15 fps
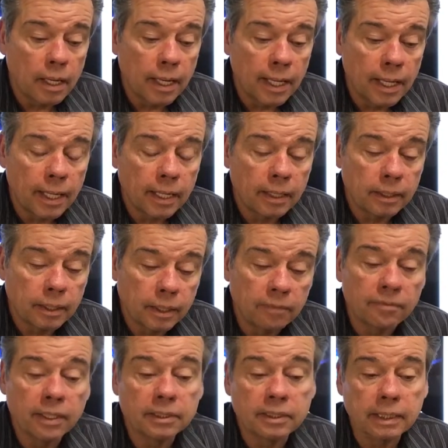and
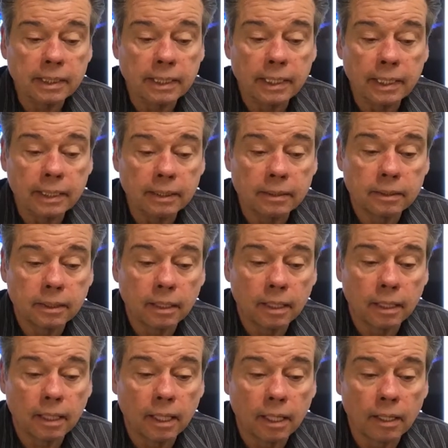investigate
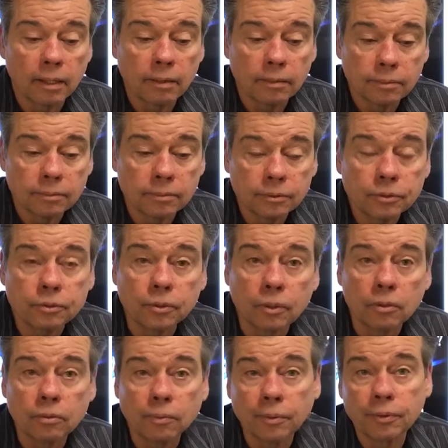our
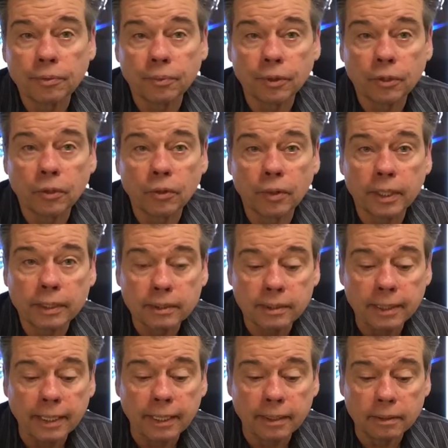struggle with recurring
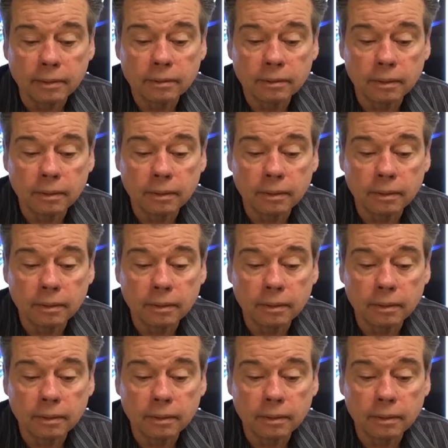sin,